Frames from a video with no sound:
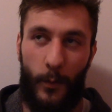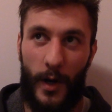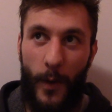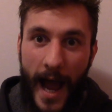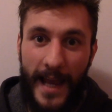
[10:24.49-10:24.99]
what
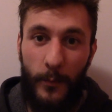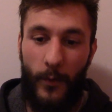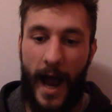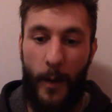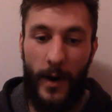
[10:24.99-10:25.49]
do I
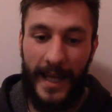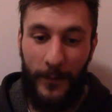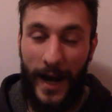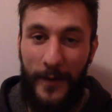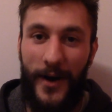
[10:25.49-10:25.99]
want to get
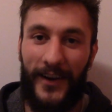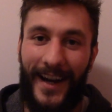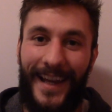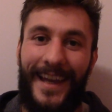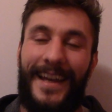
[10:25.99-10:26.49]
what I want,
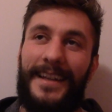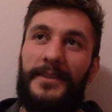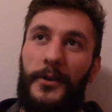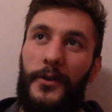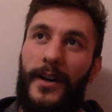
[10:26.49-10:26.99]
right?
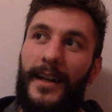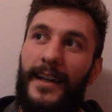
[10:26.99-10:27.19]
So